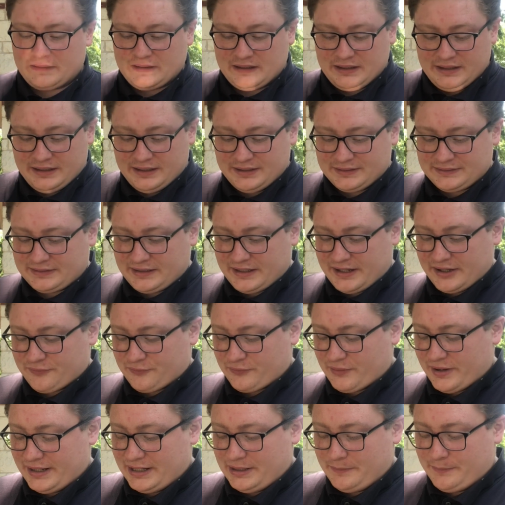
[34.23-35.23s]
hit that
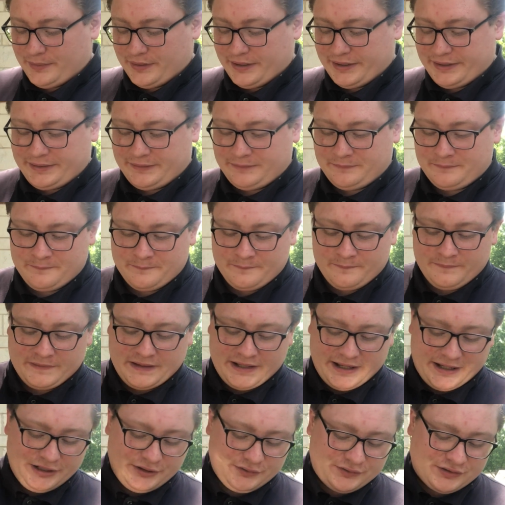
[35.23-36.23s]
ready button,
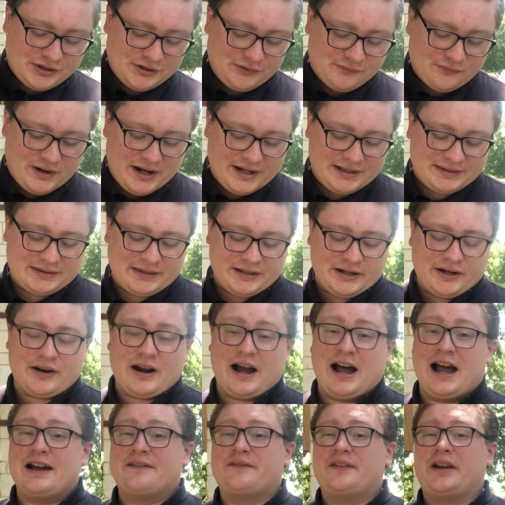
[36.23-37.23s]
and you see right there,
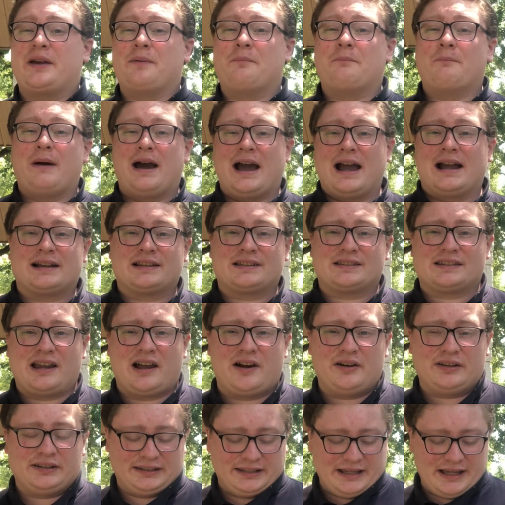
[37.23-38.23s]
I have a maxed
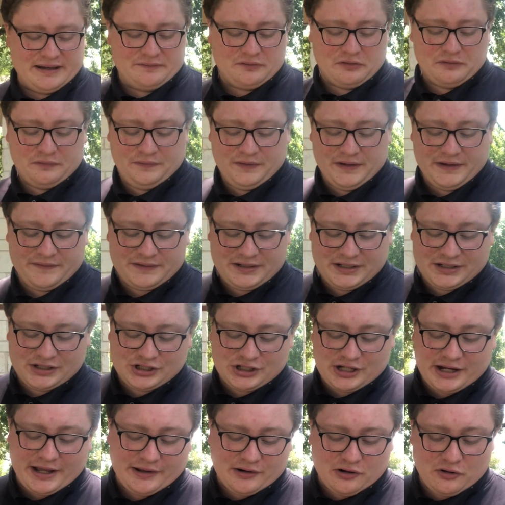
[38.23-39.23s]
out level 50
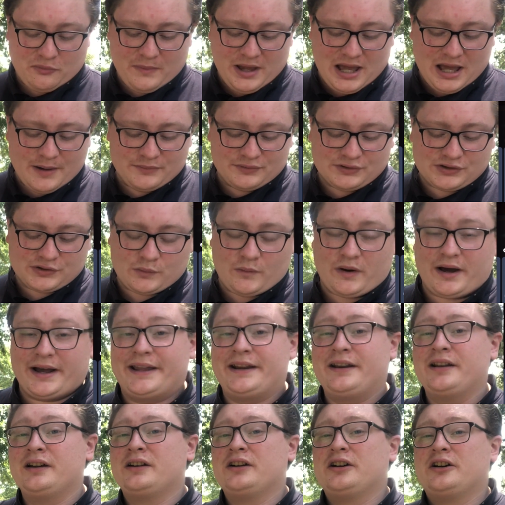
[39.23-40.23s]
Shadow
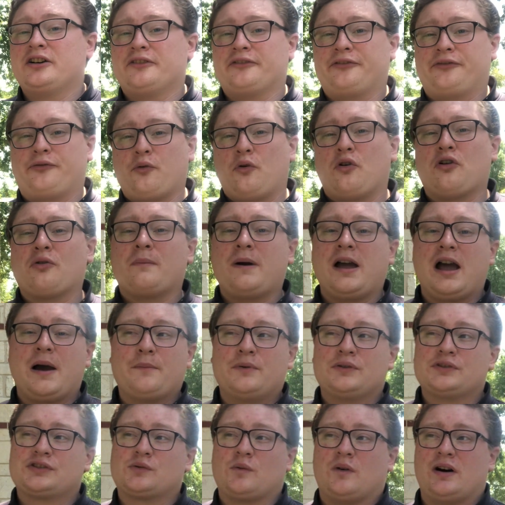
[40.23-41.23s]
Mamoswine, 4
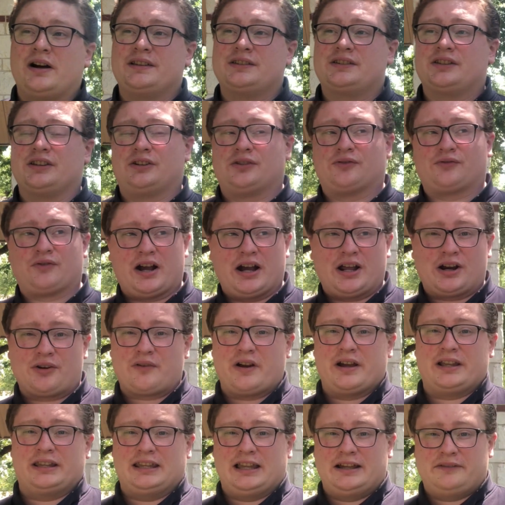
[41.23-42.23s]
Mamoswines that are right
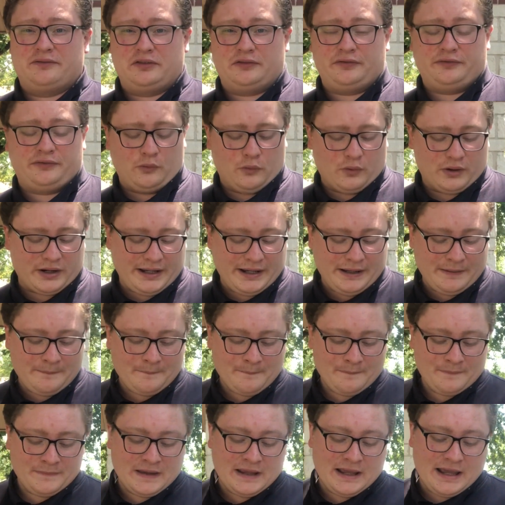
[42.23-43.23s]
around level 40,
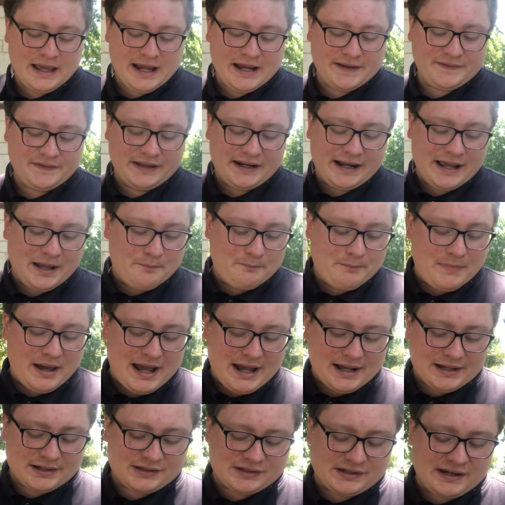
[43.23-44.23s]
and then a
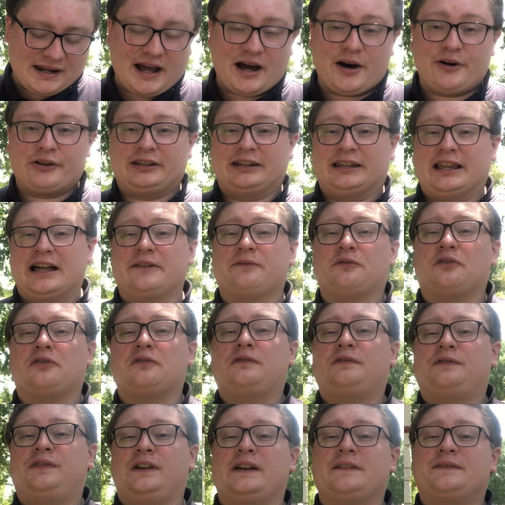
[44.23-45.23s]
maxed out level
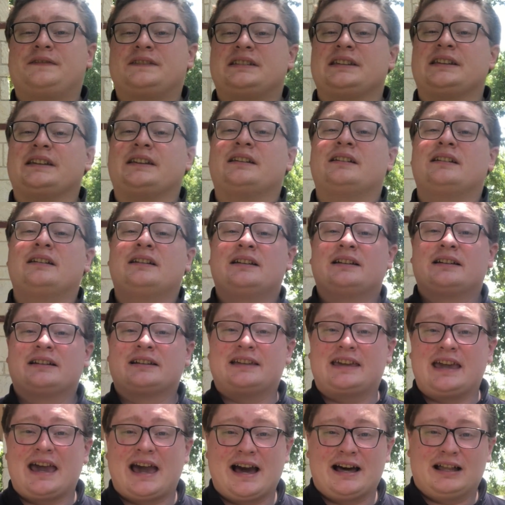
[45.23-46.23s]
50
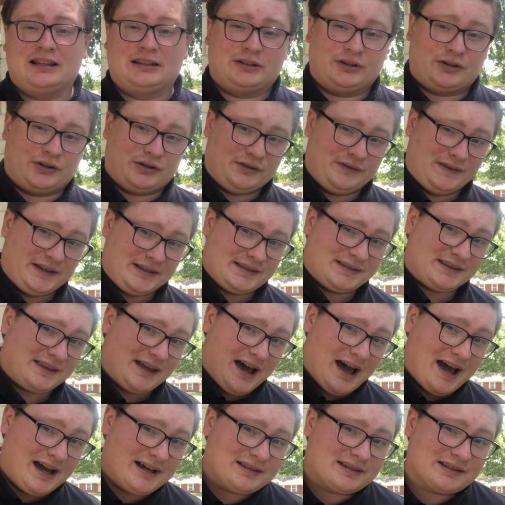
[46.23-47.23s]
Galar, that's
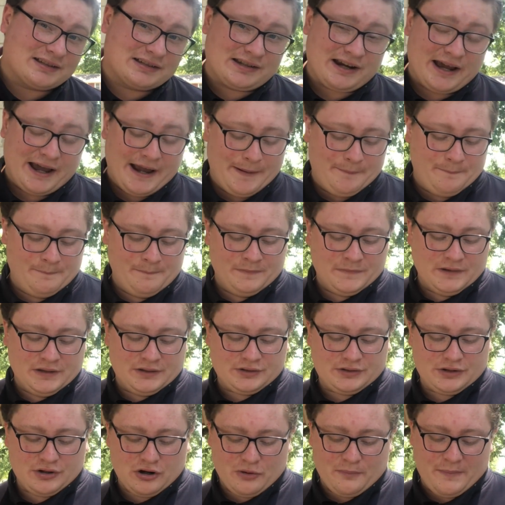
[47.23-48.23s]
the Ice type,
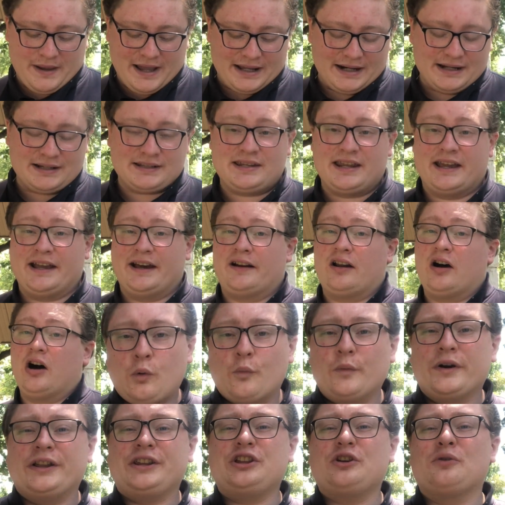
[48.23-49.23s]
Tyranitar.
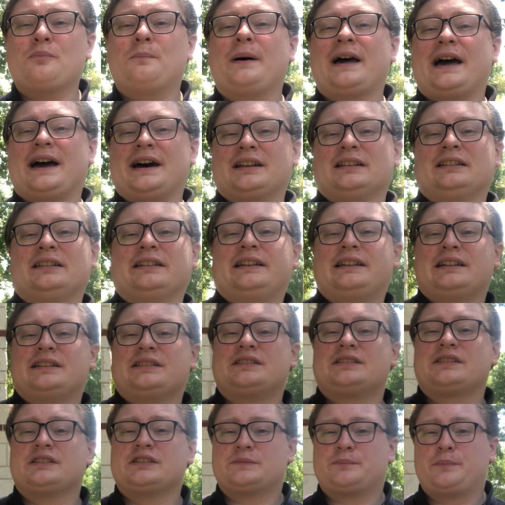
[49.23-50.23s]
When you battle
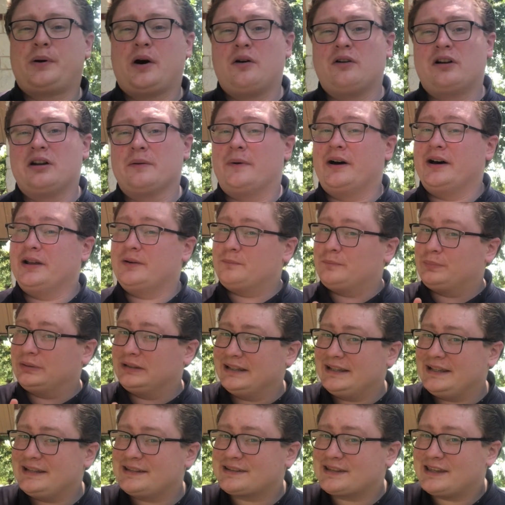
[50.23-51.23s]
against this Pokemon,
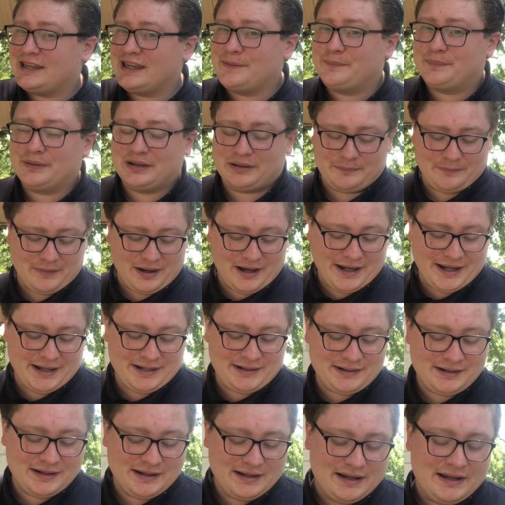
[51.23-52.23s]
please keep in
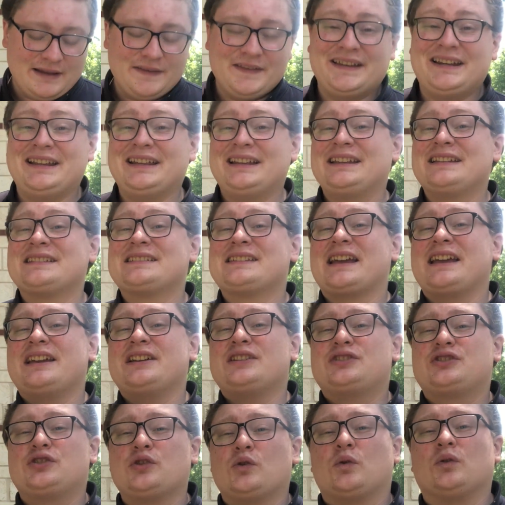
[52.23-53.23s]
mind that it is a
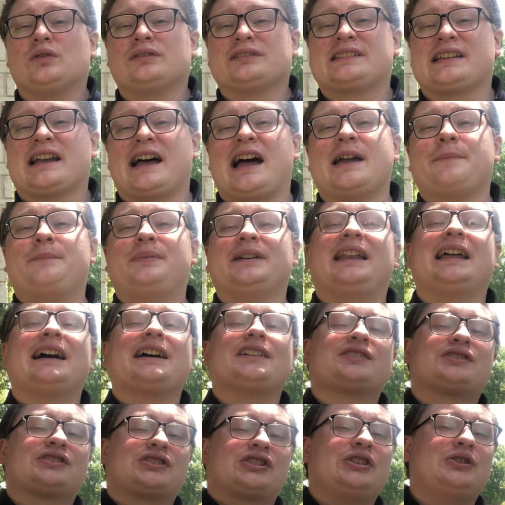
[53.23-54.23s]
dual type. It
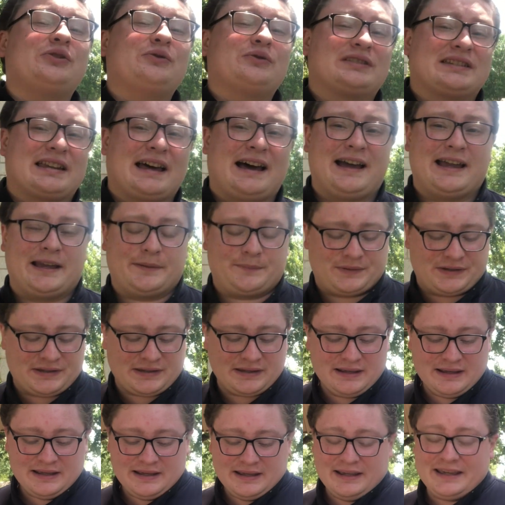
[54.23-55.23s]
has 2 types.
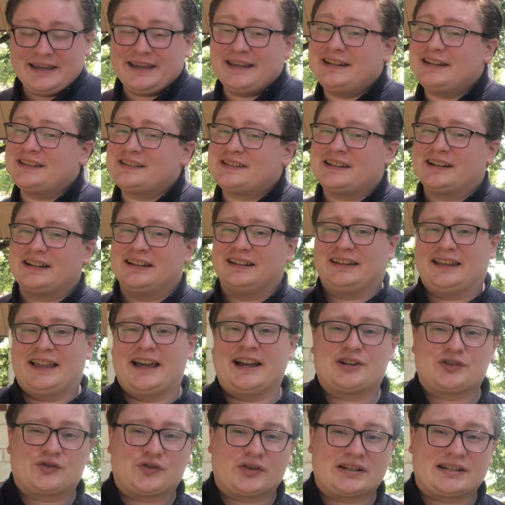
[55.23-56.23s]
It is an
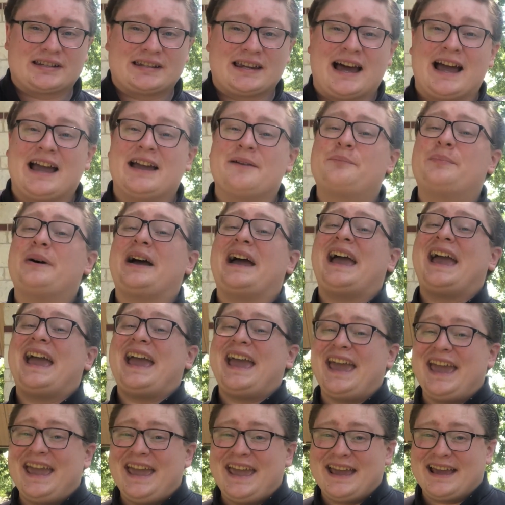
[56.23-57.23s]
electric type,
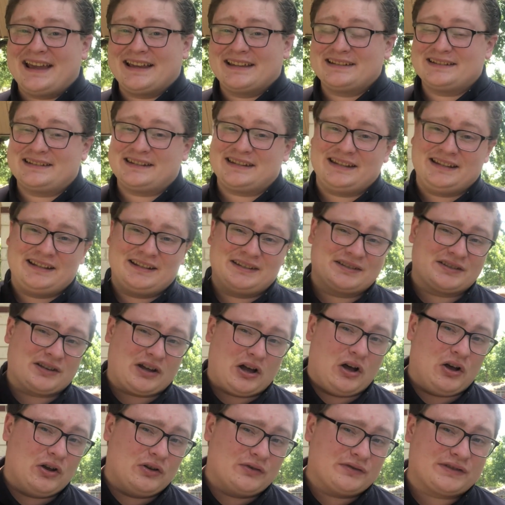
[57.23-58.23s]
and it is
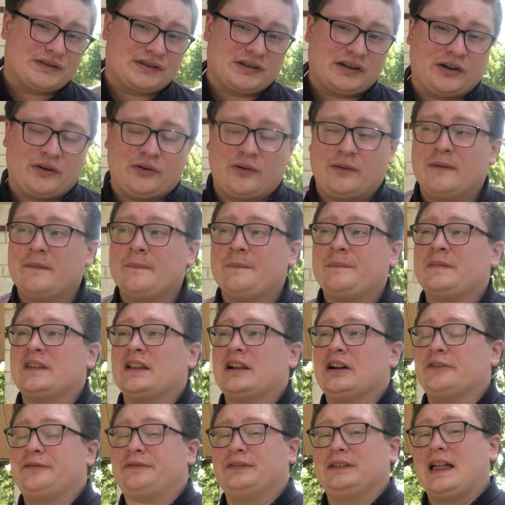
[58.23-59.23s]
also
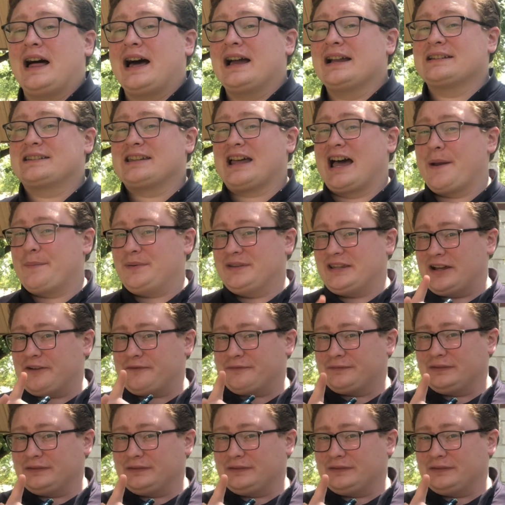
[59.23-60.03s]
a flying type, and that